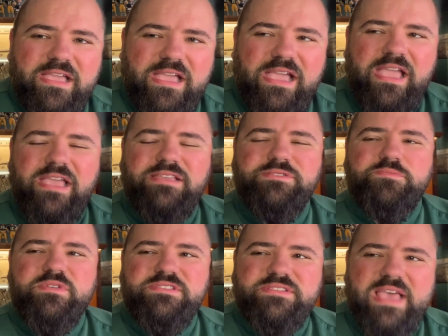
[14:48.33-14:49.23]
his
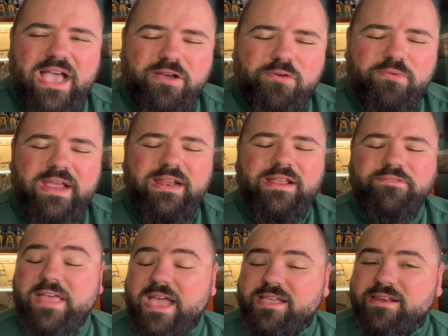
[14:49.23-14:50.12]
missed tackle rate, if
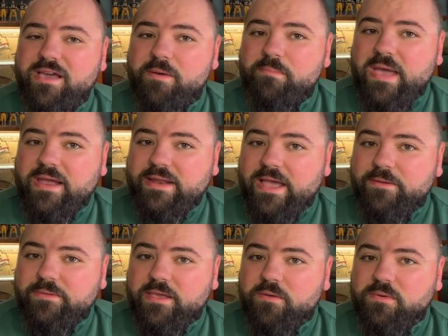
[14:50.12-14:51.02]
that can come back
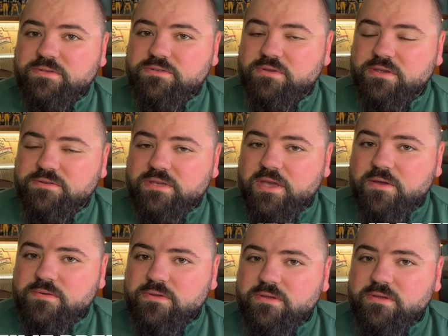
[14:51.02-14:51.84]
down like it was 2 years ago,